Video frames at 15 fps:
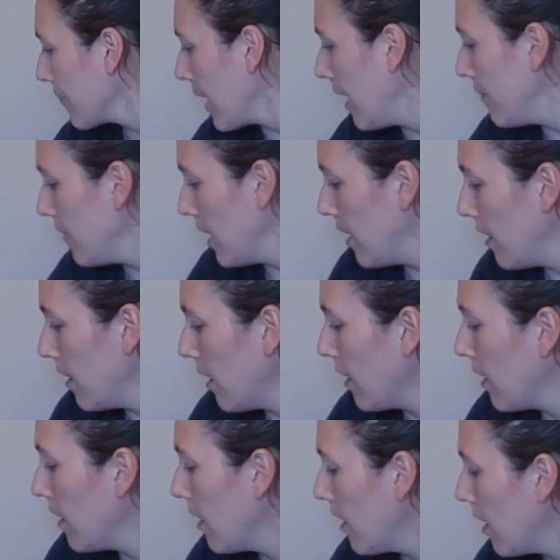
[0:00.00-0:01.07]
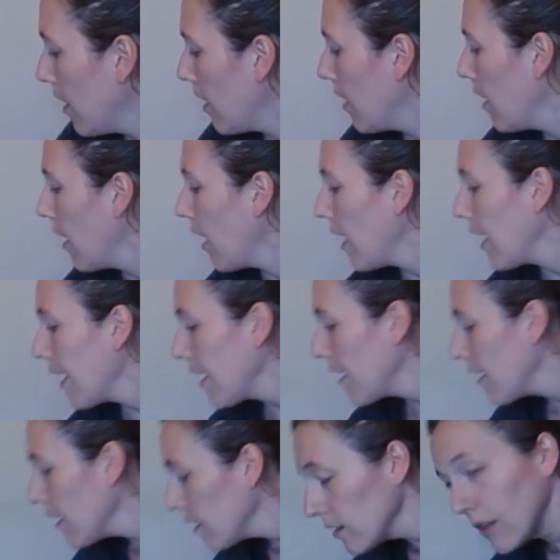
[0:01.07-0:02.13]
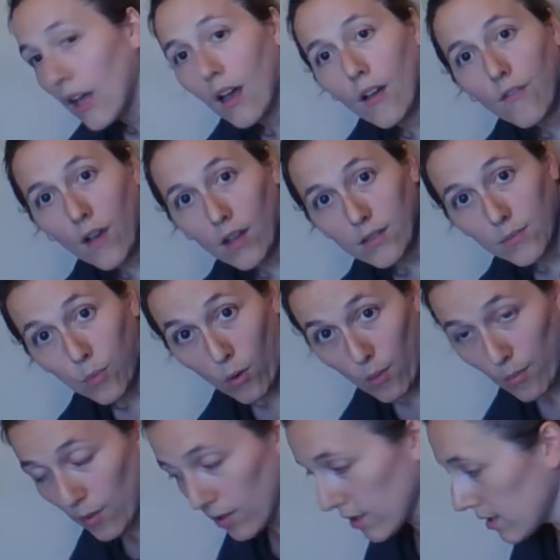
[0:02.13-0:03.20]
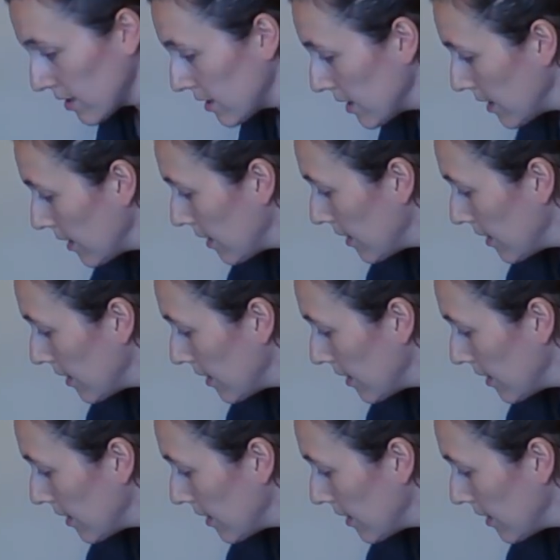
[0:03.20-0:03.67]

And then I love Usborne books,